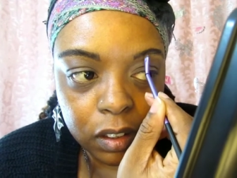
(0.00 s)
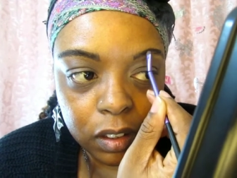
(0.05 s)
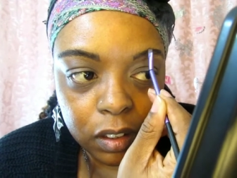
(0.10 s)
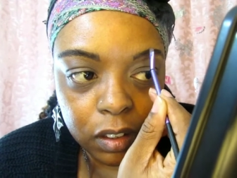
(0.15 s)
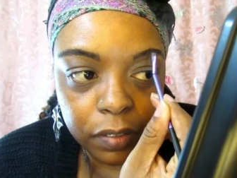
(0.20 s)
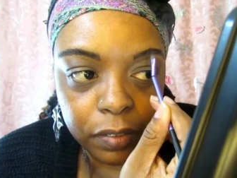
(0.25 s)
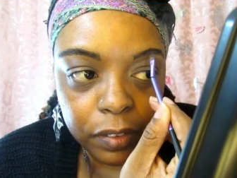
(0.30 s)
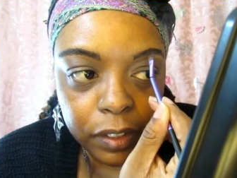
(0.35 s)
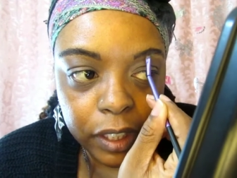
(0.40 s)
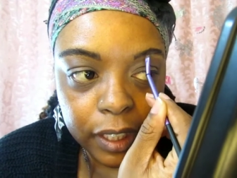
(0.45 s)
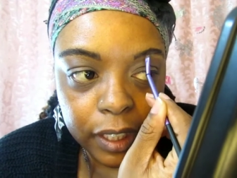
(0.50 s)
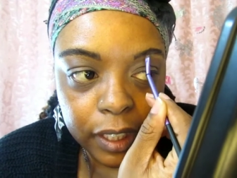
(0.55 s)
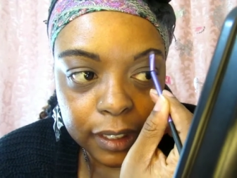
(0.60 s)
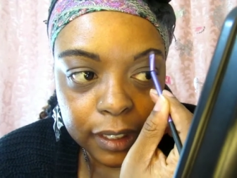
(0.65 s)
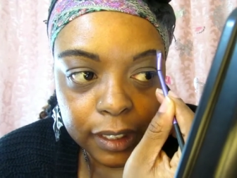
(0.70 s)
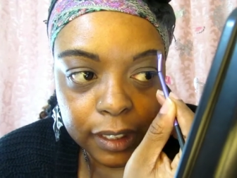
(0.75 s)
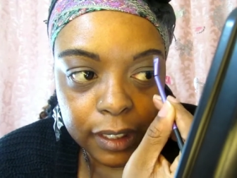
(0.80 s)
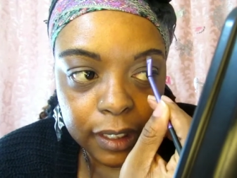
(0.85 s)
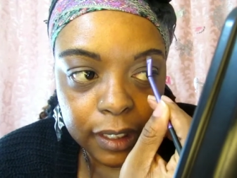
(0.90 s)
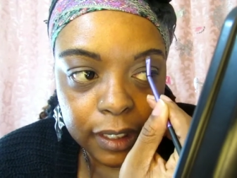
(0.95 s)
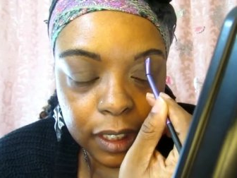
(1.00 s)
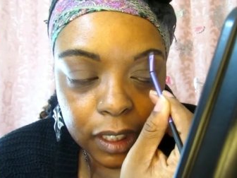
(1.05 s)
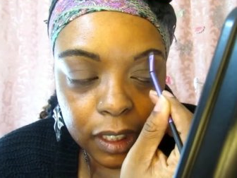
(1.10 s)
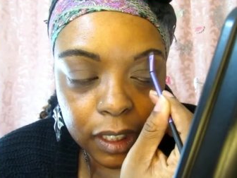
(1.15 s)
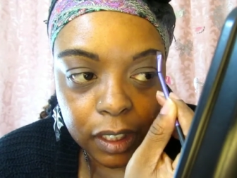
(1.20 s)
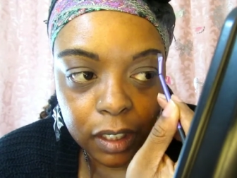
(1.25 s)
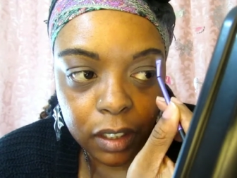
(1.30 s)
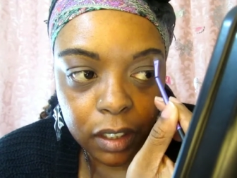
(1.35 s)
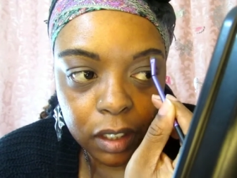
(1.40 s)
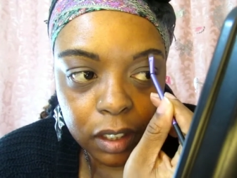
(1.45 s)
Hopefully you guys can
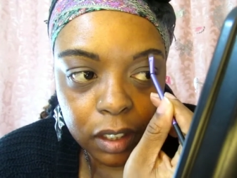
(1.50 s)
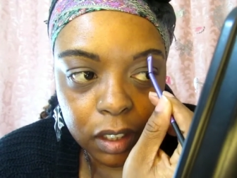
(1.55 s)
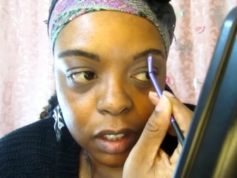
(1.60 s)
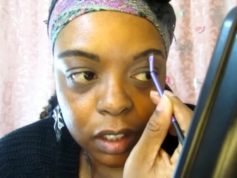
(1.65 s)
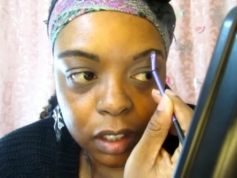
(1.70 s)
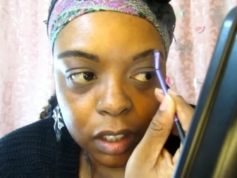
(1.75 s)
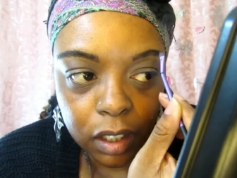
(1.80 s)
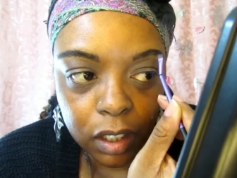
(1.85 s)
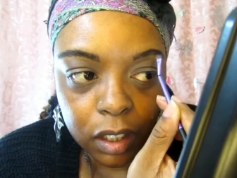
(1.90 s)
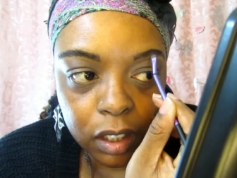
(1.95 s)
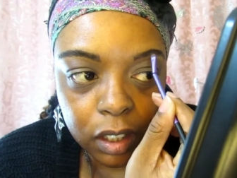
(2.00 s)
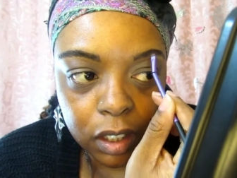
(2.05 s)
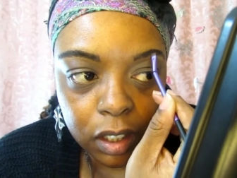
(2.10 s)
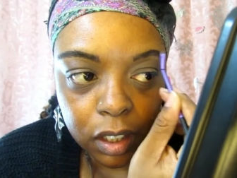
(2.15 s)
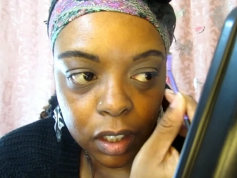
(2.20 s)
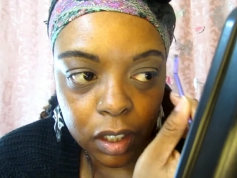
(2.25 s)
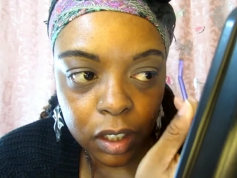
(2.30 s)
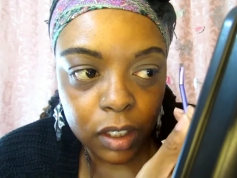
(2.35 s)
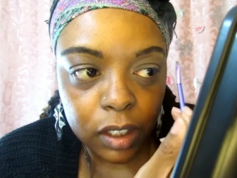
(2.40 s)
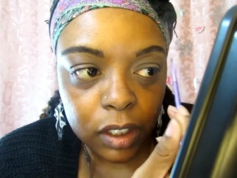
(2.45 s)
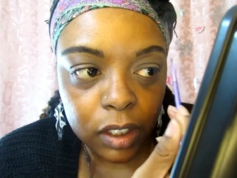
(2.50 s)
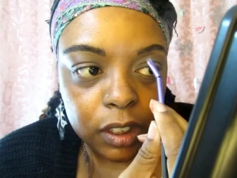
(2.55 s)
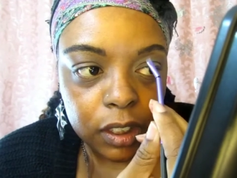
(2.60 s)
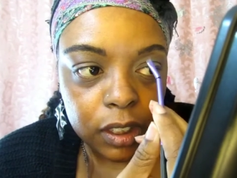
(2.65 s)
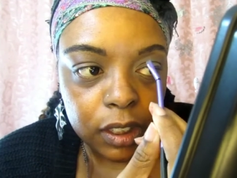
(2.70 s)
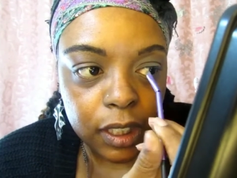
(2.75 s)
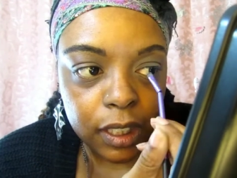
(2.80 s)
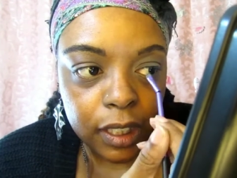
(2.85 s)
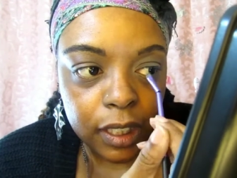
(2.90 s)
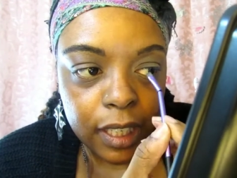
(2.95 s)
see.
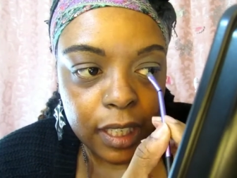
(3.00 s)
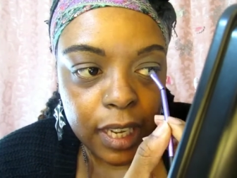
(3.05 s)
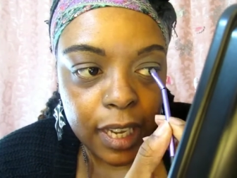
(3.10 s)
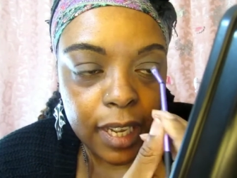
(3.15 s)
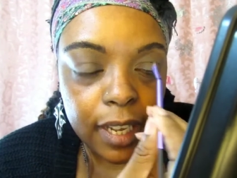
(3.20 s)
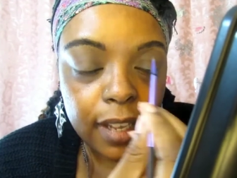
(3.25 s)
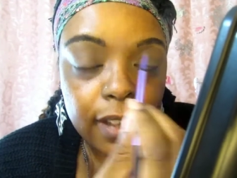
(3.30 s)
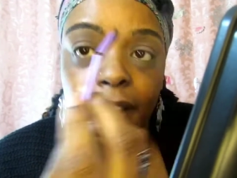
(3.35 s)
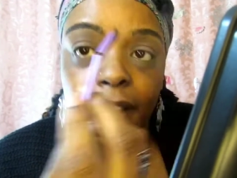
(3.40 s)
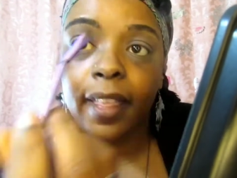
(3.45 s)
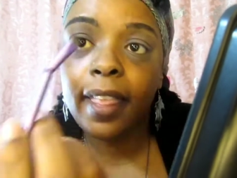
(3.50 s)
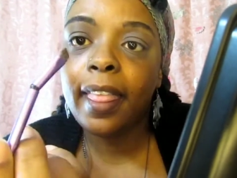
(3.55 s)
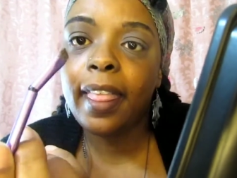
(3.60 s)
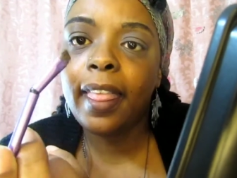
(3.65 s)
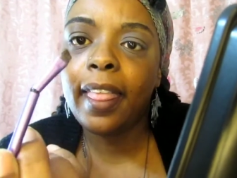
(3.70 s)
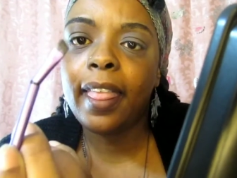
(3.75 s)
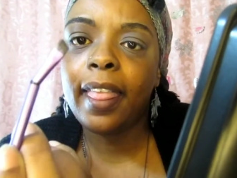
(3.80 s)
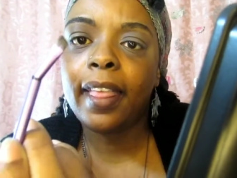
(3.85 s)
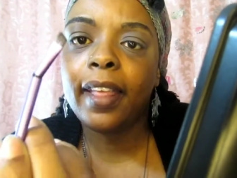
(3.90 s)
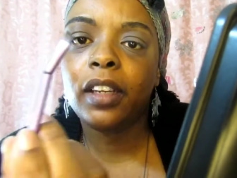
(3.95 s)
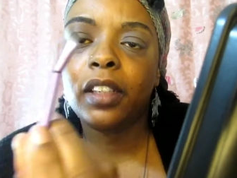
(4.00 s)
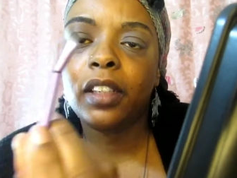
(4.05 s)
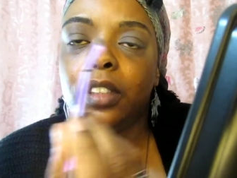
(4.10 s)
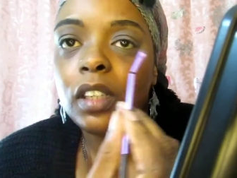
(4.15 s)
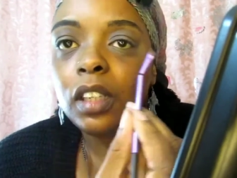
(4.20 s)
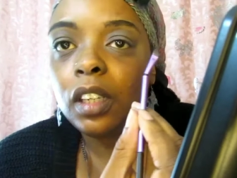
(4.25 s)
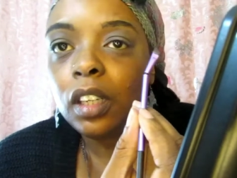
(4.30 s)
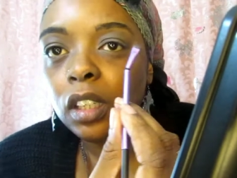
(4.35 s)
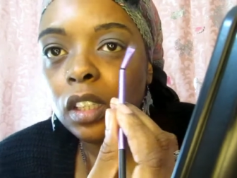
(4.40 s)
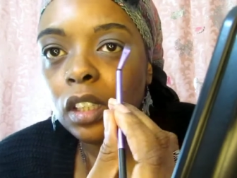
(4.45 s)
Just like that.
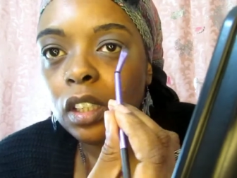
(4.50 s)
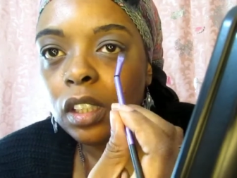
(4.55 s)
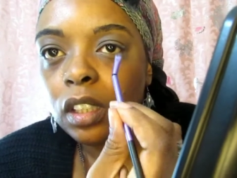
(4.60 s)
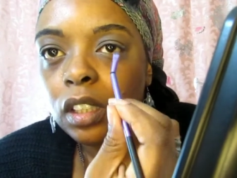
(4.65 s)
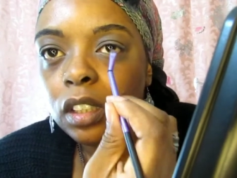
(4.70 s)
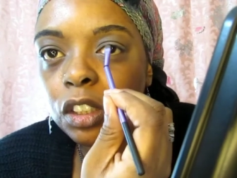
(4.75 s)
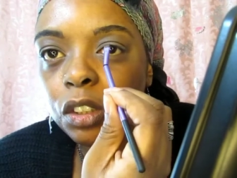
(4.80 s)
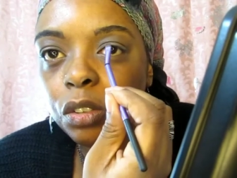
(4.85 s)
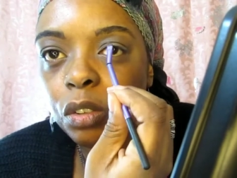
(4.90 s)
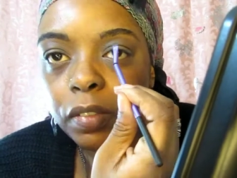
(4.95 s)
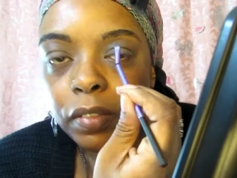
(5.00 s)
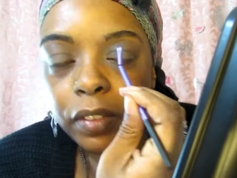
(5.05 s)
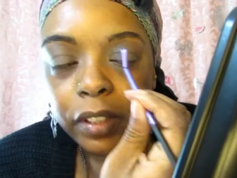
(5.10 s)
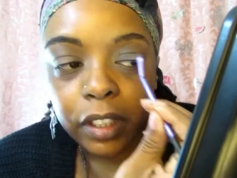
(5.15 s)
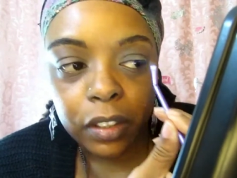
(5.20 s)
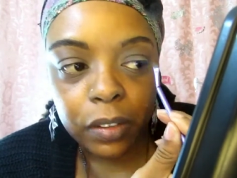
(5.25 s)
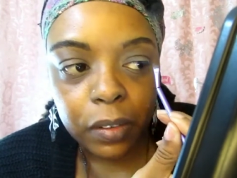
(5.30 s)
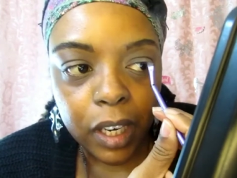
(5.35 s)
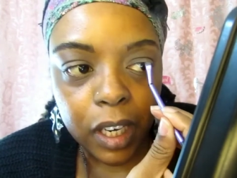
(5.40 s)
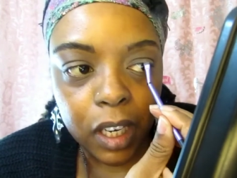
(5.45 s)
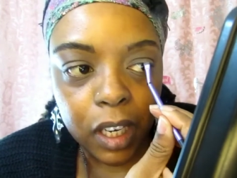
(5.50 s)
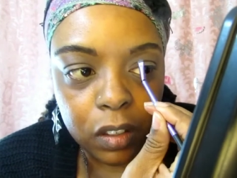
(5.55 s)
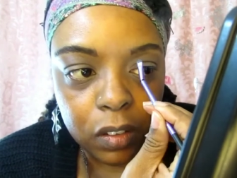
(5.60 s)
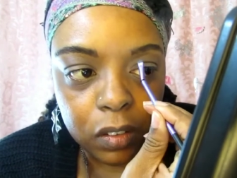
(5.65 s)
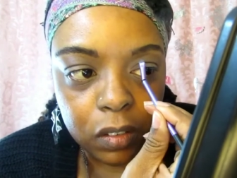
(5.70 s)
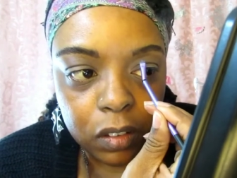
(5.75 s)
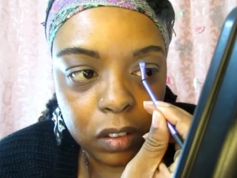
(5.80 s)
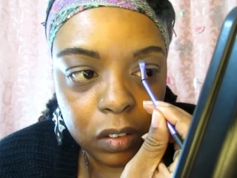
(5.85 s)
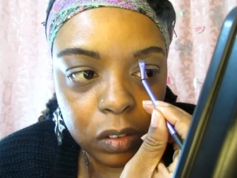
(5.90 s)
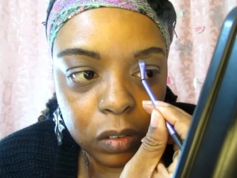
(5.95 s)
Swivel it
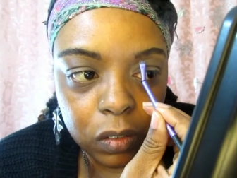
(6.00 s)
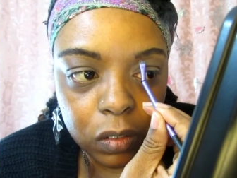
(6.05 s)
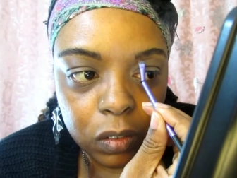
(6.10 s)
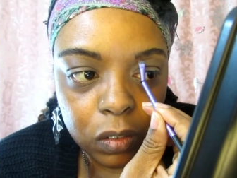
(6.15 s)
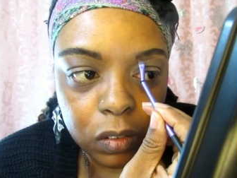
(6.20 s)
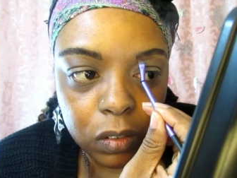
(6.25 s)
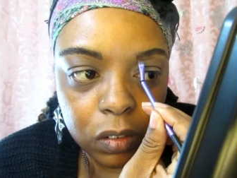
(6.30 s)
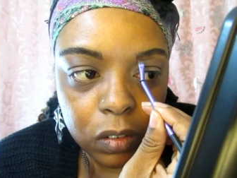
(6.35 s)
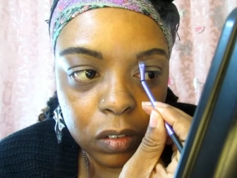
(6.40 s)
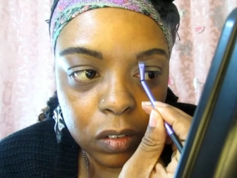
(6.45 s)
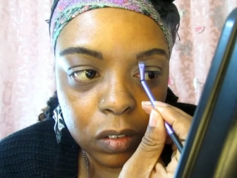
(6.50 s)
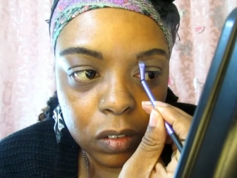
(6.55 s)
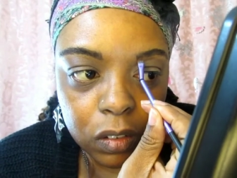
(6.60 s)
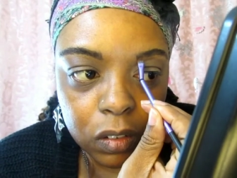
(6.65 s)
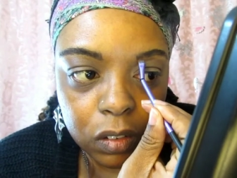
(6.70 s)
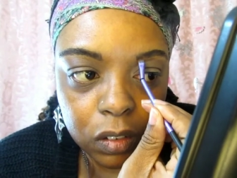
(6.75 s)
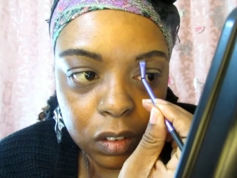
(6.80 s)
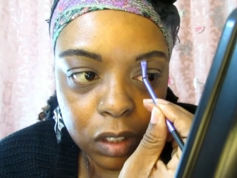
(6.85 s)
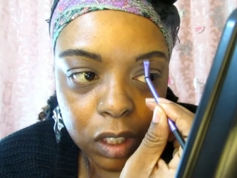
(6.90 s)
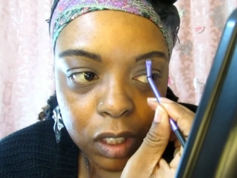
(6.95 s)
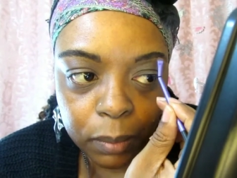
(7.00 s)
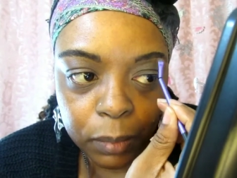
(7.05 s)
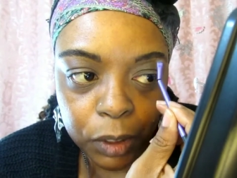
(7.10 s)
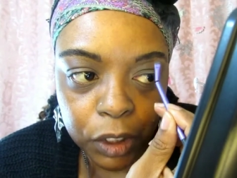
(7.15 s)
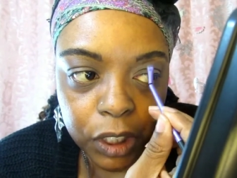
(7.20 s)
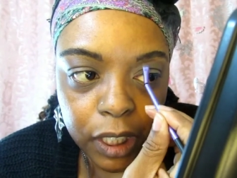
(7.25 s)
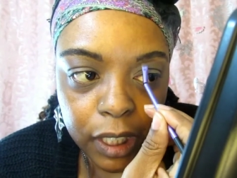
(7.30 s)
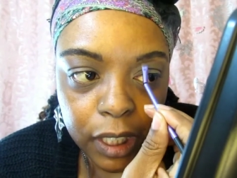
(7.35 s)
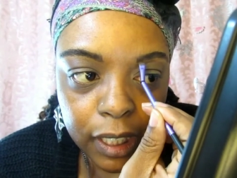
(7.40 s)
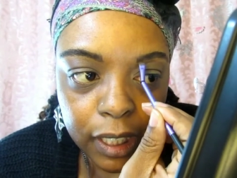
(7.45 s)
around. And I'm
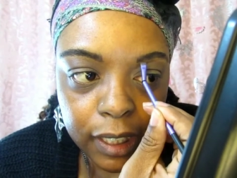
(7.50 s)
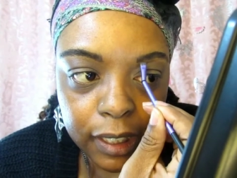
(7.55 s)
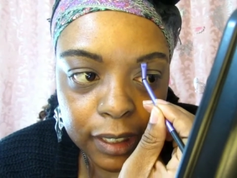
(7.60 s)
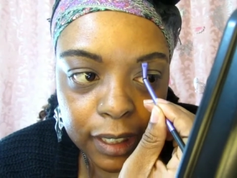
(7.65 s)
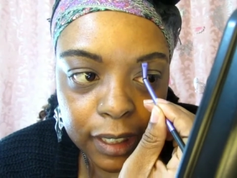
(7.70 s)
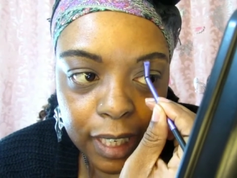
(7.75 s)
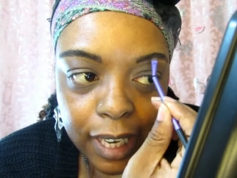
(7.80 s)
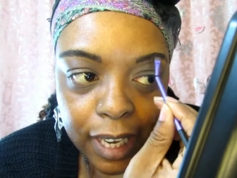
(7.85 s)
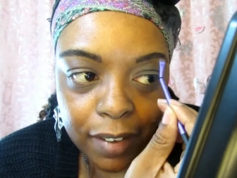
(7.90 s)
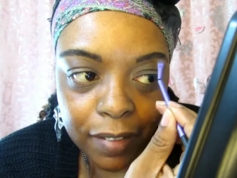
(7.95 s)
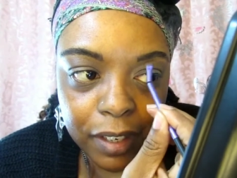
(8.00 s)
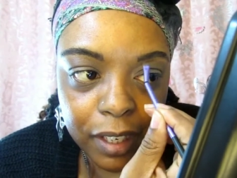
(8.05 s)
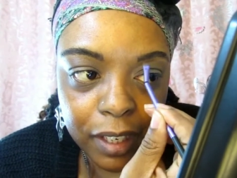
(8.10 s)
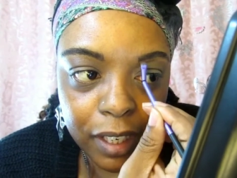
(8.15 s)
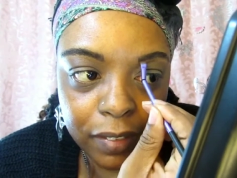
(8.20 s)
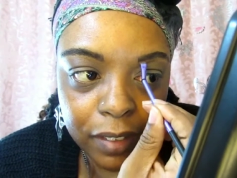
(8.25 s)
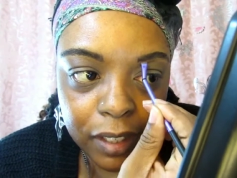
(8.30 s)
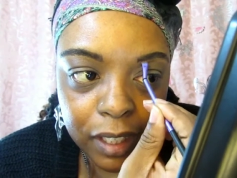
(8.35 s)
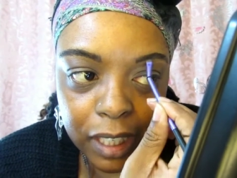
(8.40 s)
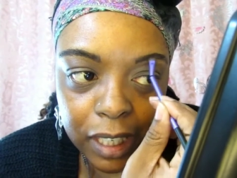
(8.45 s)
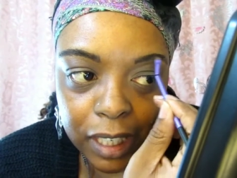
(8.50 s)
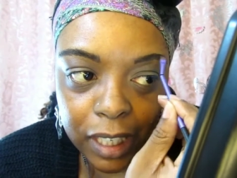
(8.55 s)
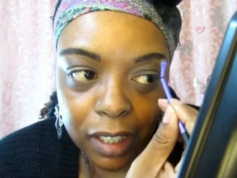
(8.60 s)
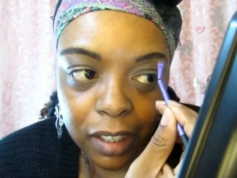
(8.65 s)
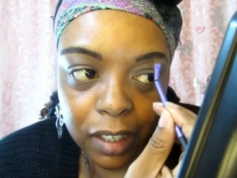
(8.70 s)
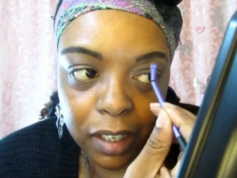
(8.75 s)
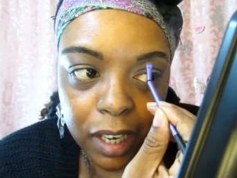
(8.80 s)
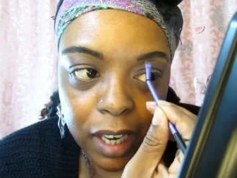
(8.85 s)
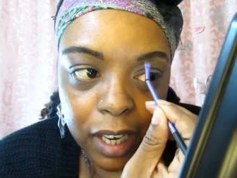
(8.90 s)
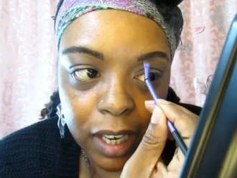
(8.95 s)
shaky because I haven't even
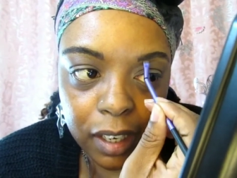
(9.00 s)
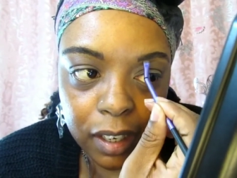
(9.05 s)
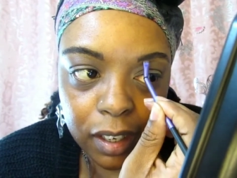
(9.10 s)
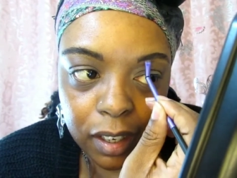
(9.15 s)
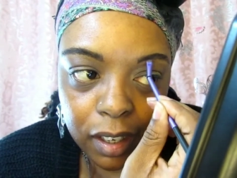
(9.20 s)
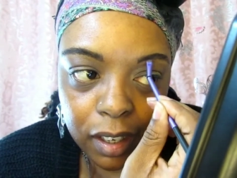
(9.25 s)
eaten yet.